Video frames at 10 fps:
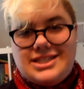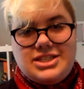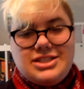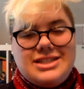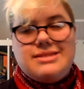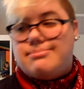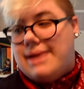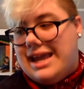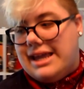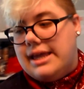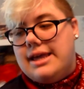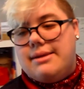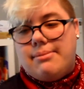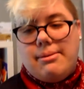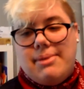I still need to make
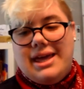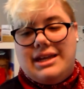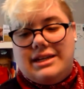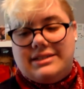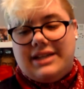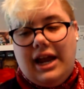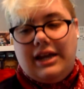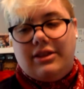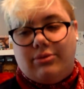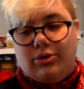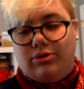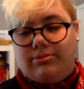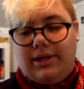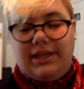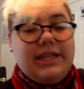my bed and tidy the
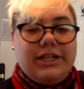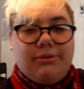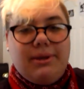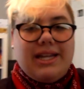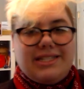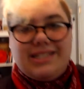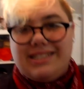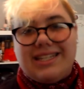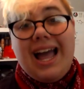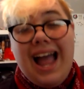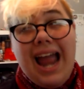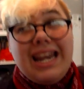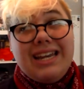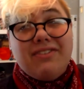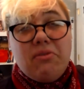room a little bit because it's
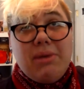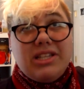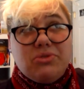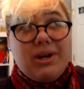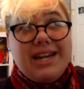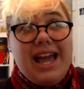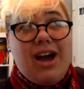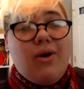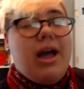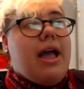kind of a mess right now.